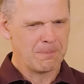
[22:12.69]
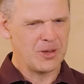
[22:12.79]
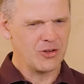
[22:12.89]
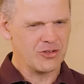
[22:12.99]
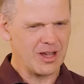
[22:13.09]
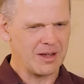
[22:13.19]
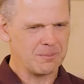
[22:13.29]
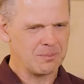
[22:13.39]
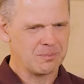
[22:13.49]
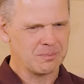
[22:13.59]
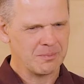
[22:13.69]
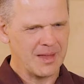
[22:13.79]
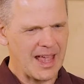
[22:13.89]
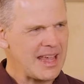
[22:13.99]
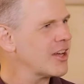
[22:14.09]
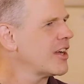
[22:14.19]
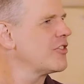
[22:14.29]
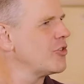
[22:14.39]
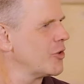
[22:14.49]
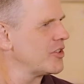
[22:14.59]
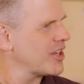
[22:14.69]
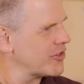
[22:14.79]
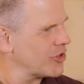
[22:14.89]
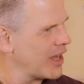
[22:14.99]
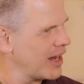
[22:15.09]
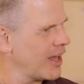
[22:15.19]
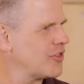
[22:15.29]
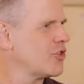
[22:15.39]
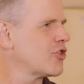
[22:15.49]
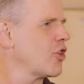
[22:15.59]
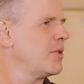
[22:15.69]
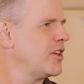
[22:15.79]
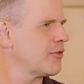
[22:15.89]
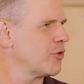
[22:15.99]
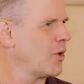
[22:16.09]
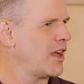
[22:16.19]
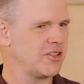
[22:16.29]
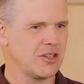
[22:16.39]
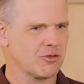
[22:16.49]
Because AI, as you know, is touching our lives in so many different ways.